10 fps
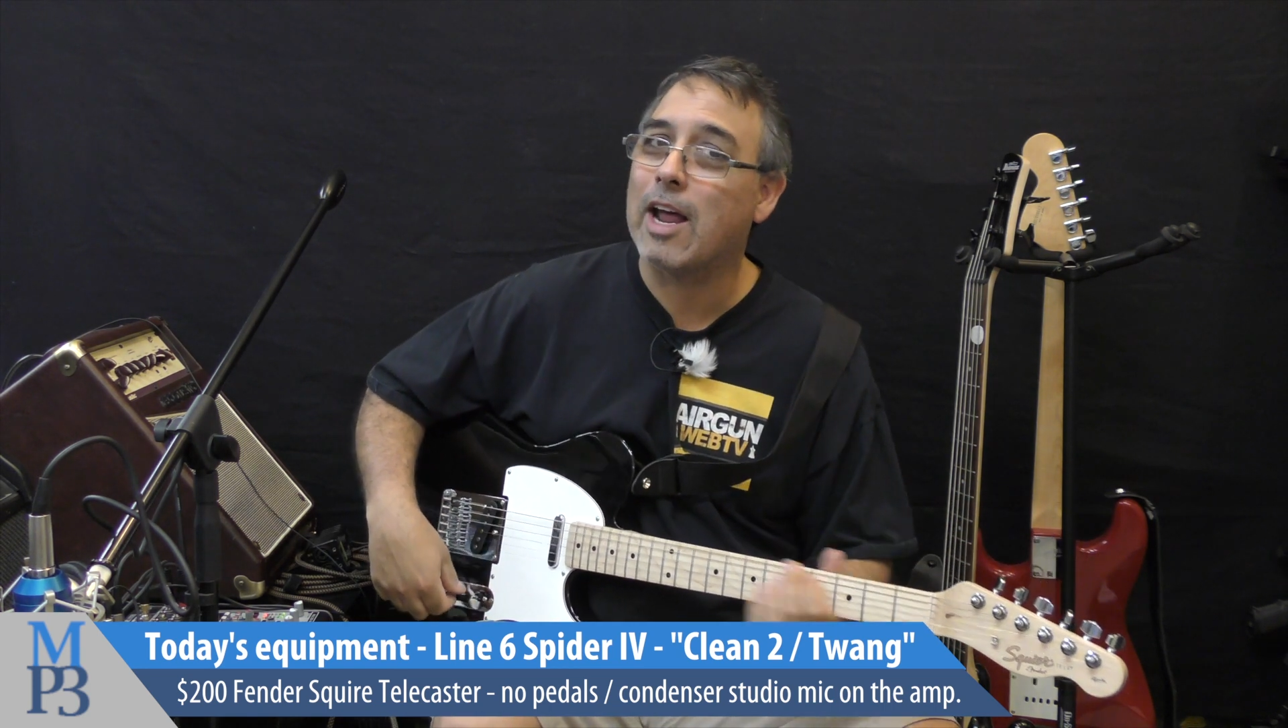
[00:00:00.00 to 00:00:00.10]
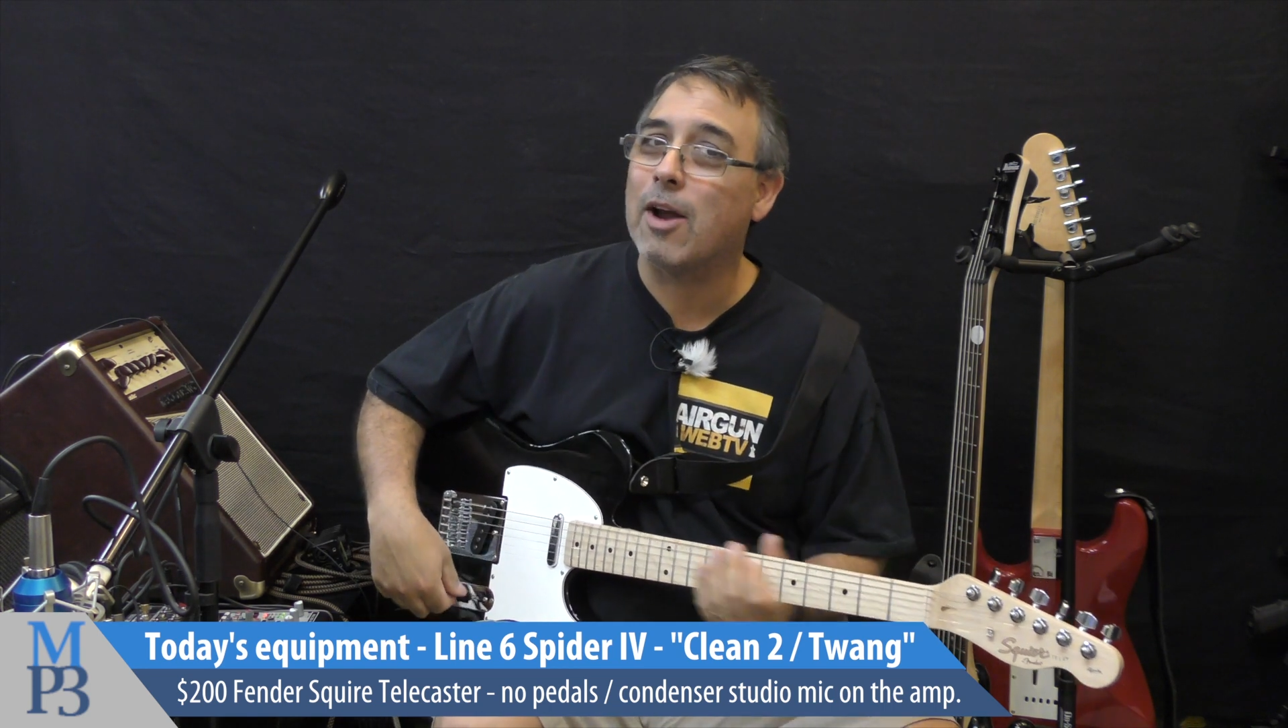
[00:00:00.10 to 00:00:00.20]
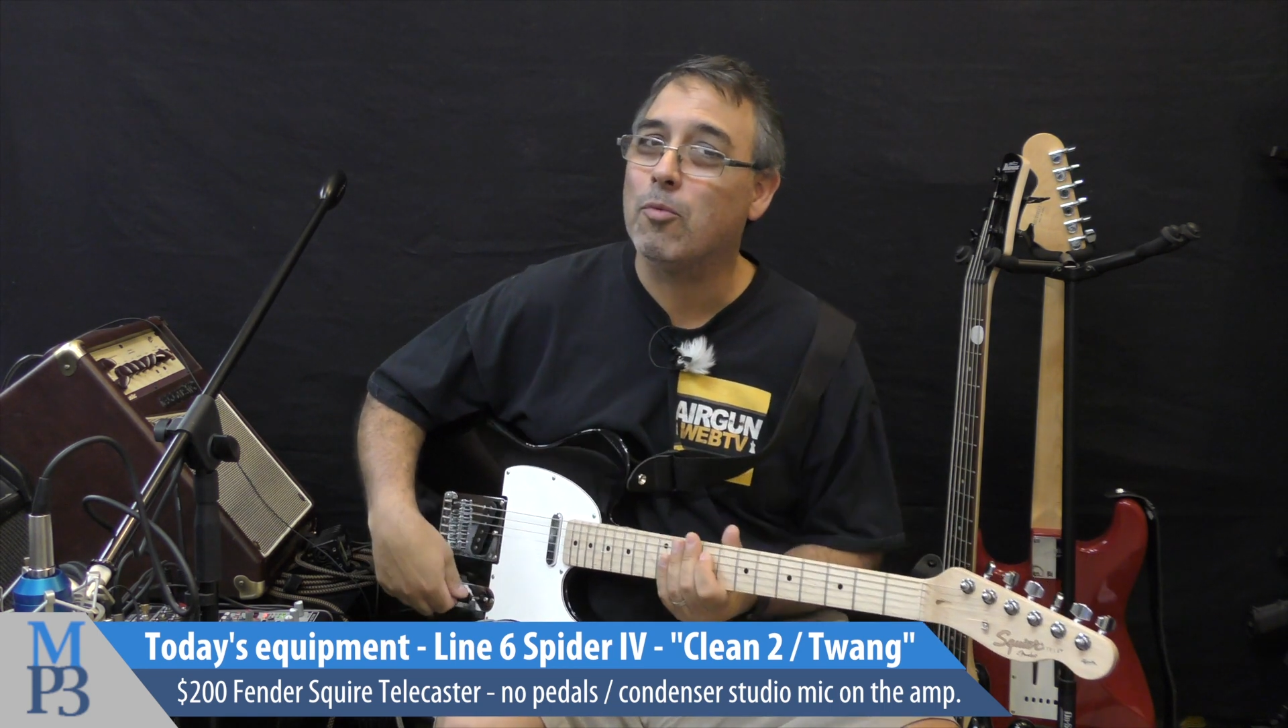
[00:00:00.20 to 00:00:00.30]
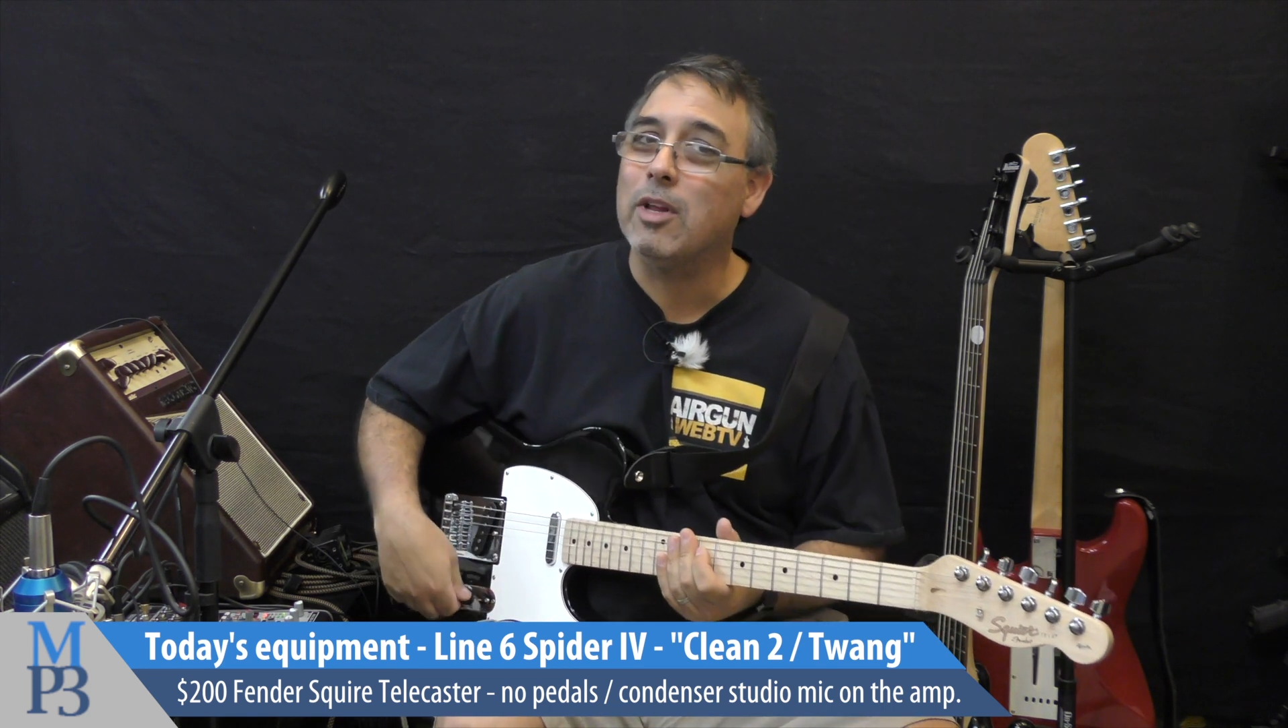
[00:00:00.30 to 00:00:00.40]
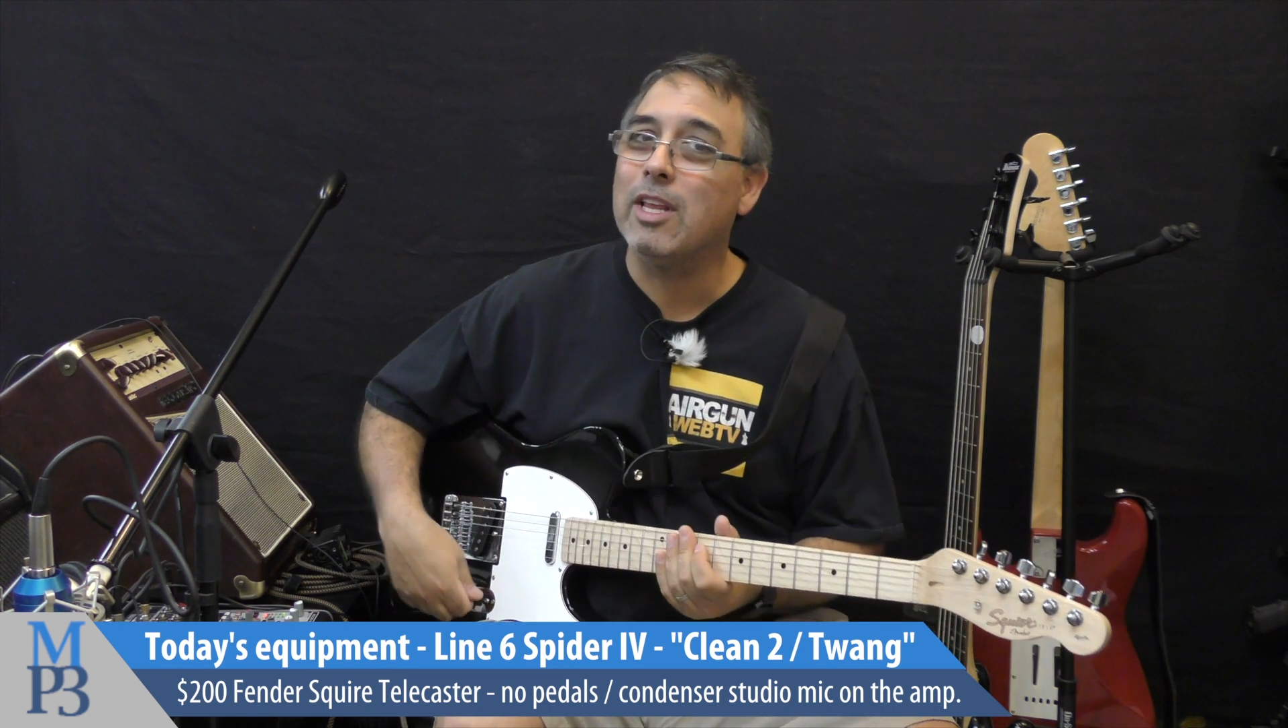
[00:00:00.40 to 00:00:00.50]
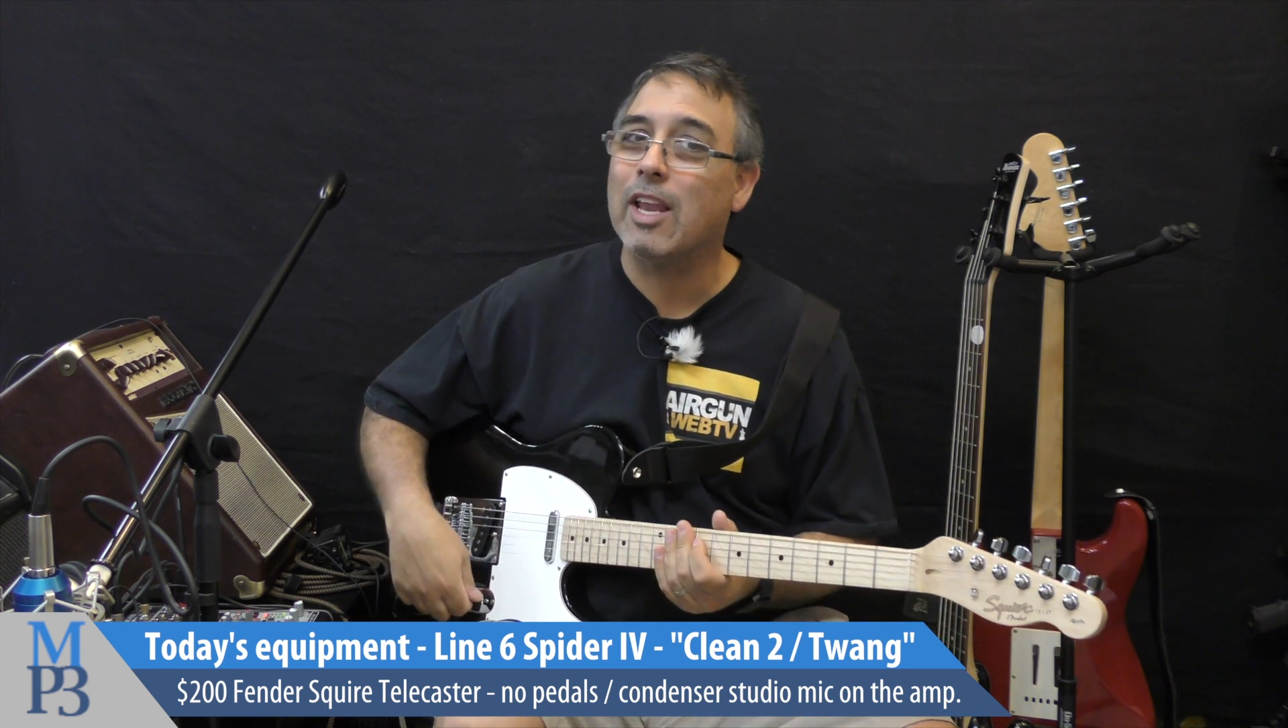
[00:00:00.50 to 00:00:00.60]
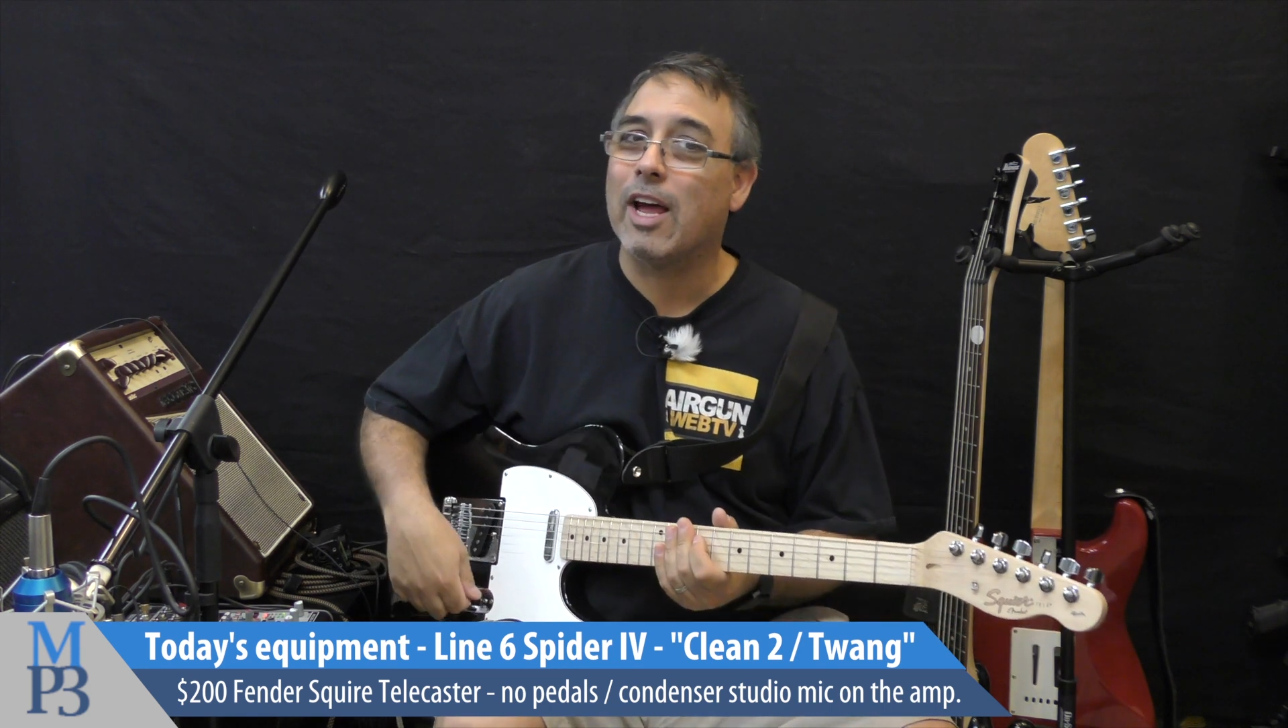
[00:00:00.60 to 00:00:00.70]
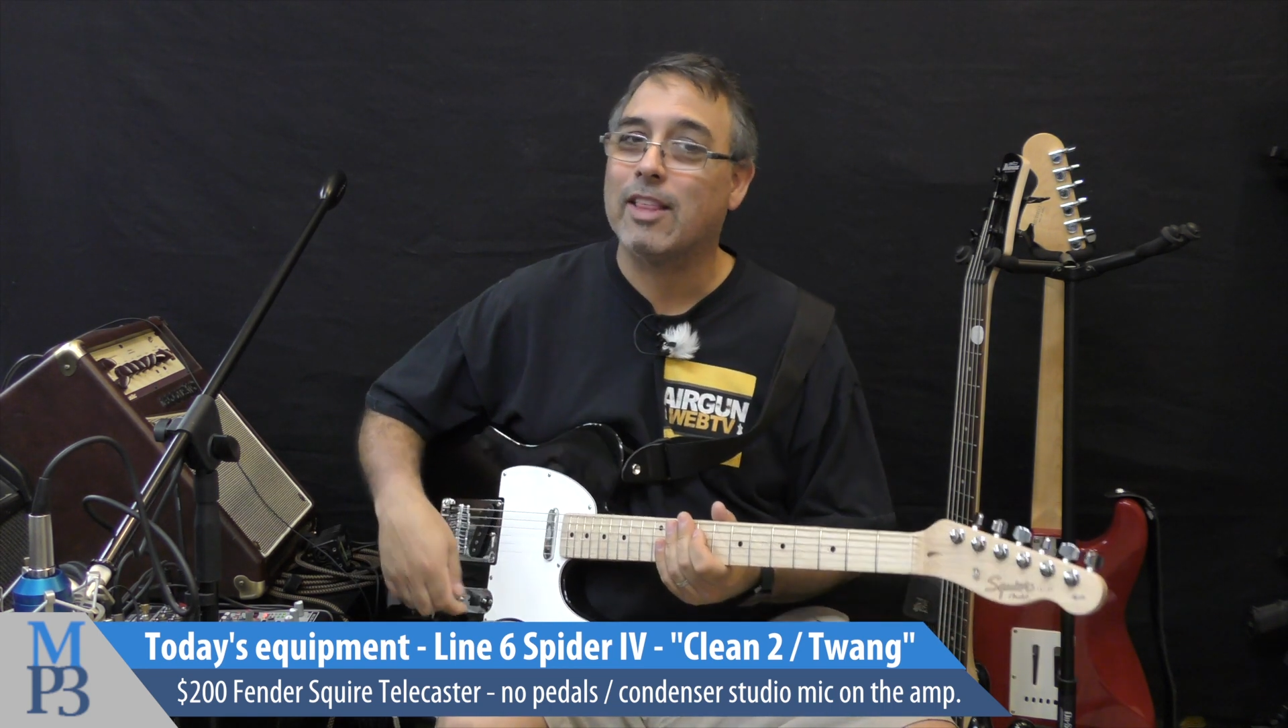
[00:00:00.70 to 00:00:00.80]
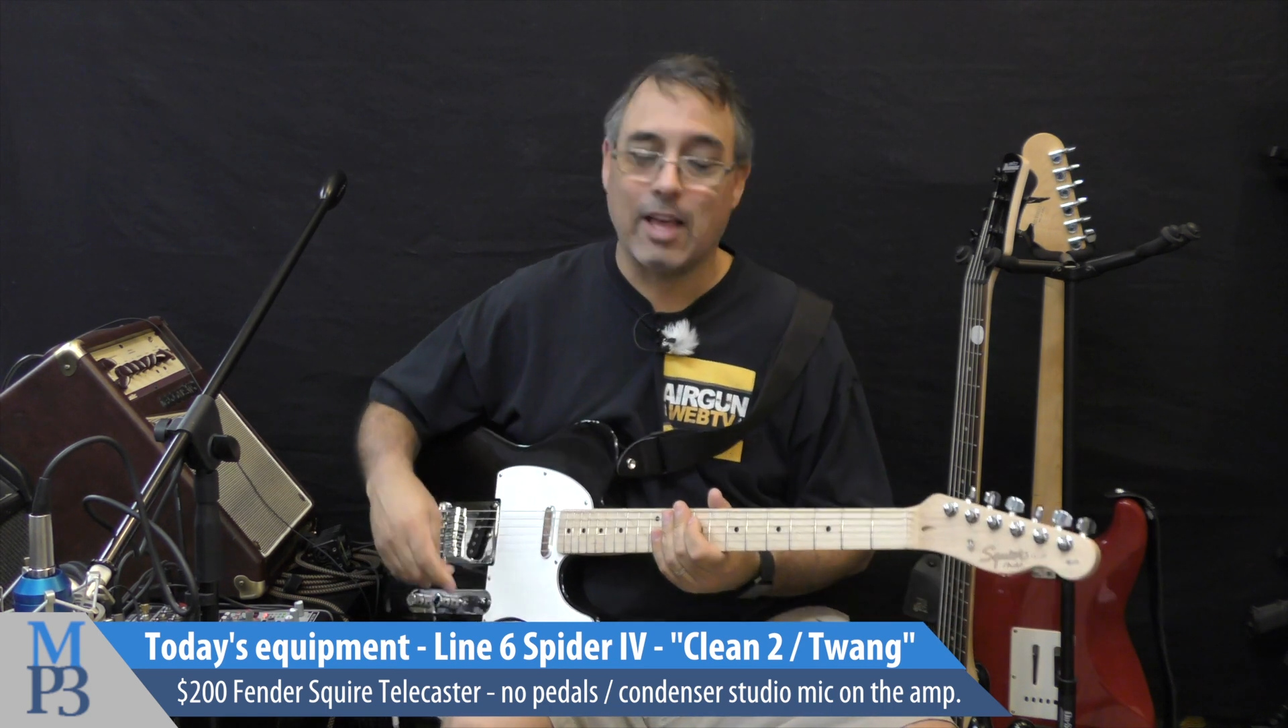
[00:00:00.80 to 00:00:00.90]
I really like